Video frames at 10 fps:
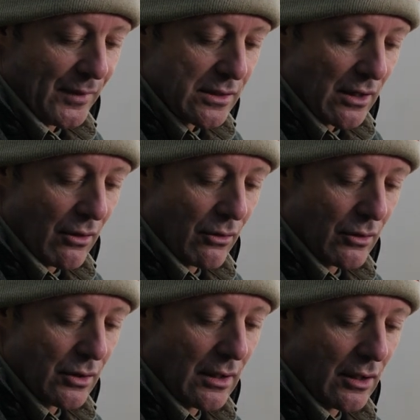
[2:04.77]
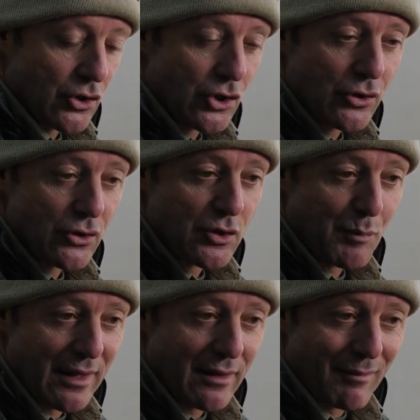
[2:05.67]
So, you know, should you
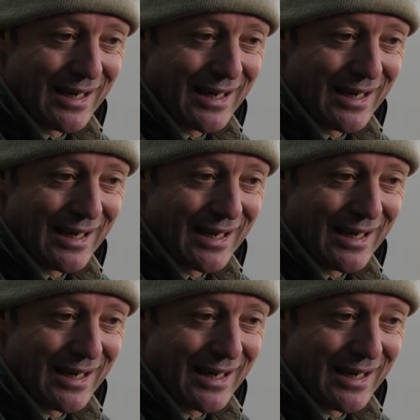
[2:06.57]
spend the